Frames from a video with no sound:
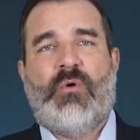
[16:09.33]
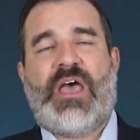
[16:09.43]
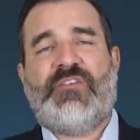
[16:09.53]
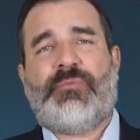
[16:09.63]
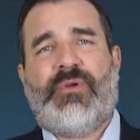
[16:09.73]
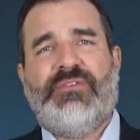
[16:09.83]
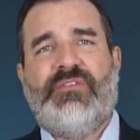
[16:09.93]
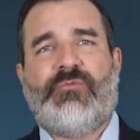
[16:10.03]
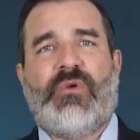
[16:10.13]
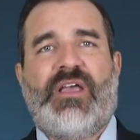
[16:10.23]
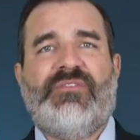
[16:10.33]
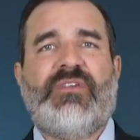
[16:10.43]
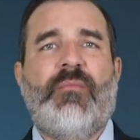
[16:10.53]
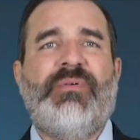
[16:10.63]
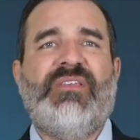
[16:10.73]
As prices rise,
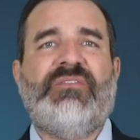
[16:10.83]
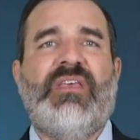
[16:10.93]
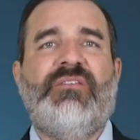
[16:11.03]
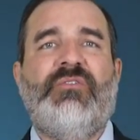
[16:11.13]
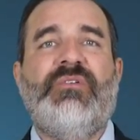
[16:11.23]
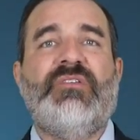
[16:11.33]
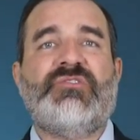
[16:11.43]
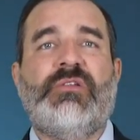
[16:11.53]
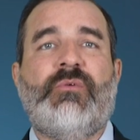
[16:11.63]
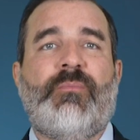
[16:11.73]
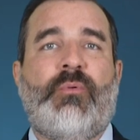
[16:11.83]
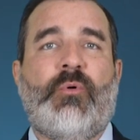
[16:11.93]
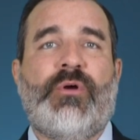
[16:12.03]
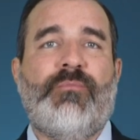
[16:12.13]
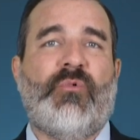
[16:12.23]
companies tend to initially
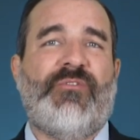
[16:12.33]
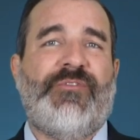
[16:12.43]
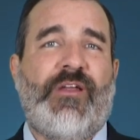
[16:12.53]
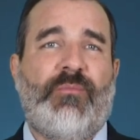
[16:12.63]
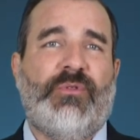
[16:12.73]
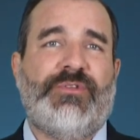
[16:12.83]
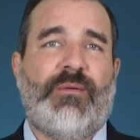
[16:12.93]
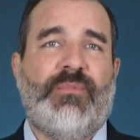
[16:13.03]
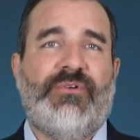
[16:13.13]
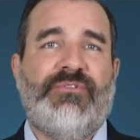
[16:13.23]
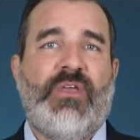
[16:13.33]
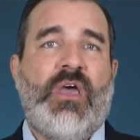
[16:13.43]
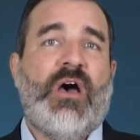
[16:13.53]
report more favorable numbers